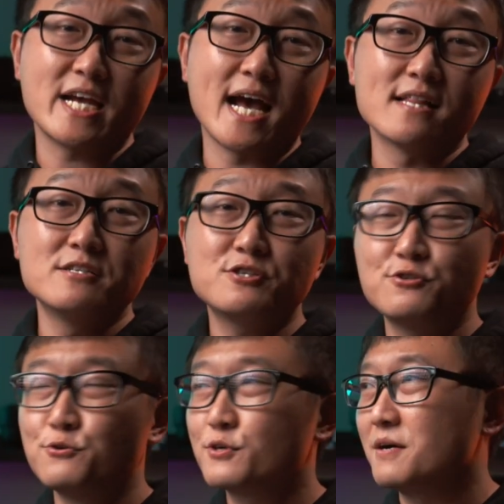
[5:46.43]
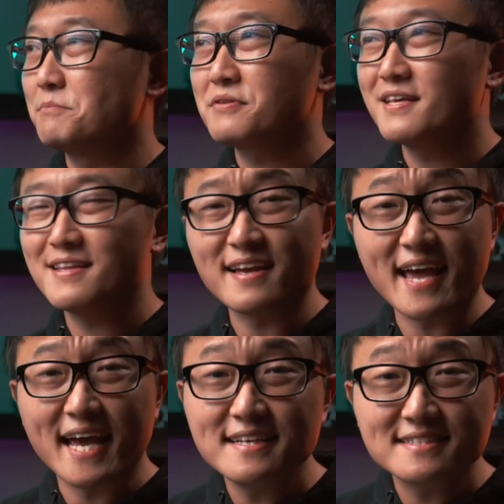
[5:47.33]
challenge to completing
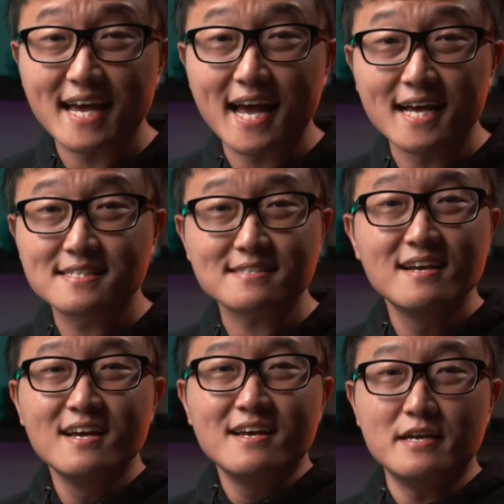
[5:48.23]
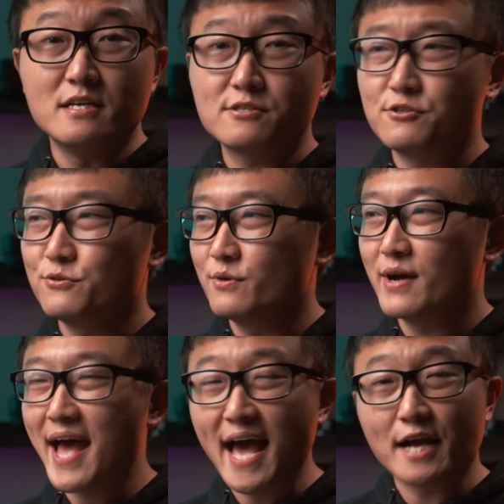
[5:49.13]
any task is to
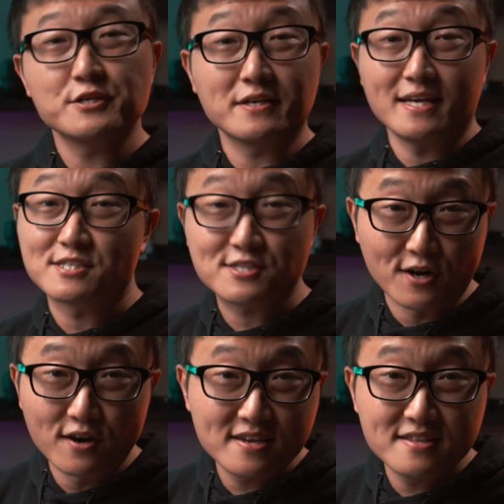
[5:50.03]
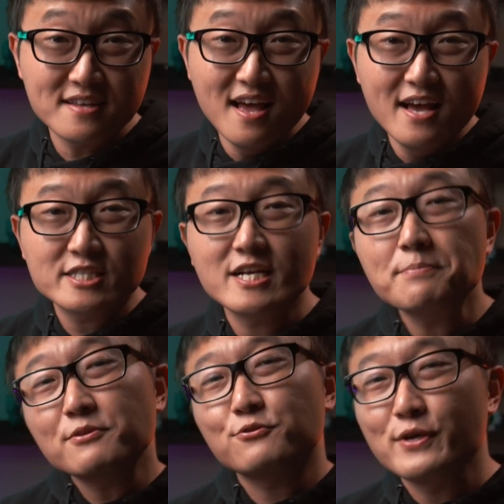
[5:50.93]
actually get started,
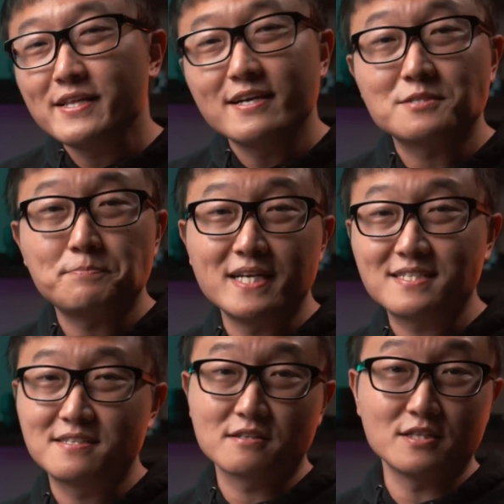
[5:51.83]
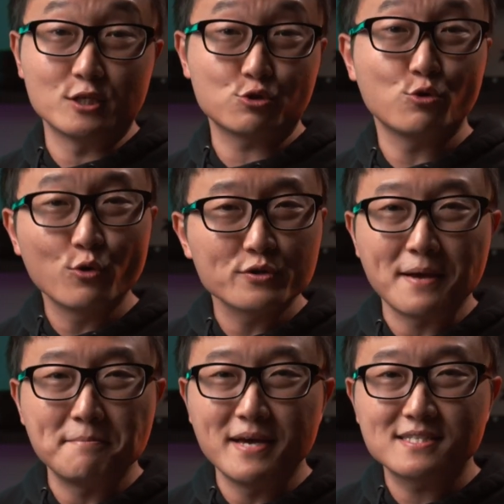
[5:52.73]
Shapr three D is basically a tool
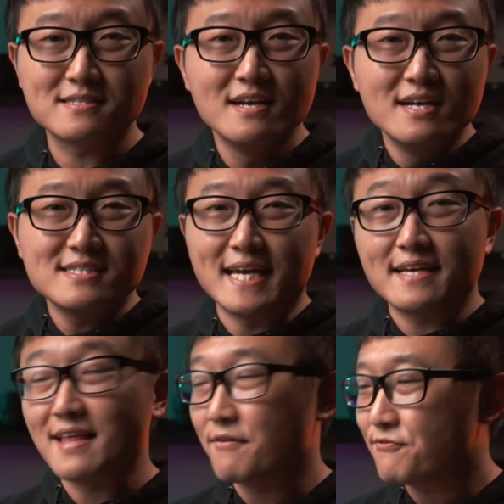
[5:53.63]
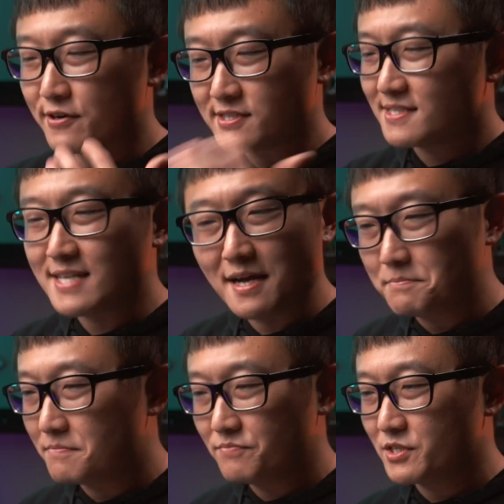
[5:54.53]
that makes taking that first
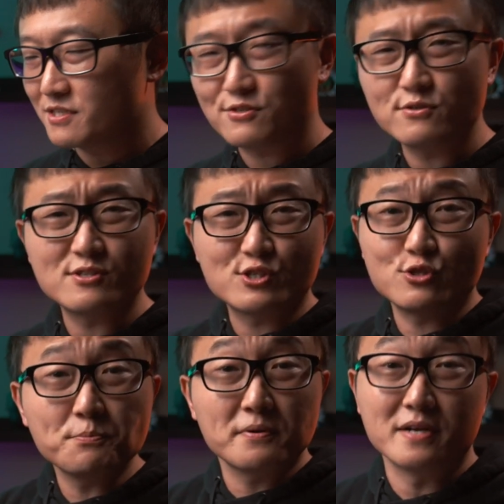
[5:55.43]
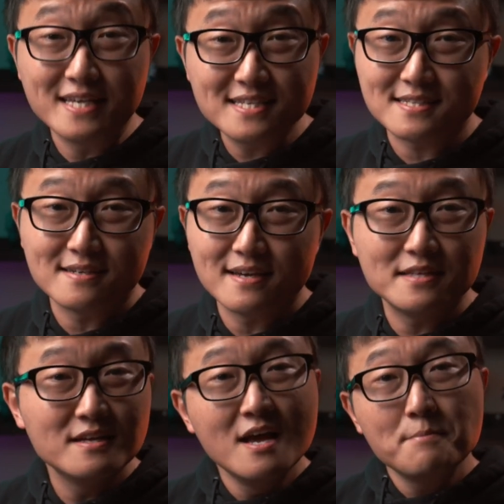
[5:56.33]
step just super easy.
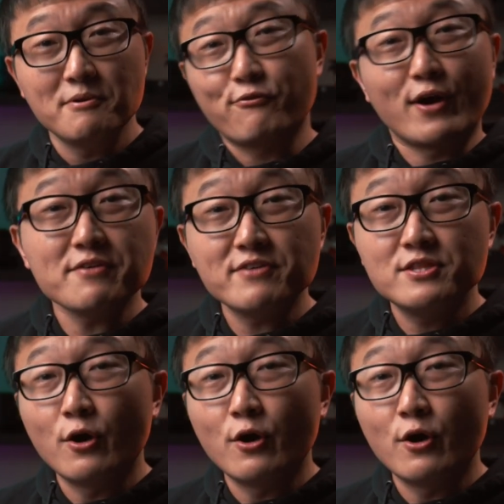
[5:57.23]
And before I even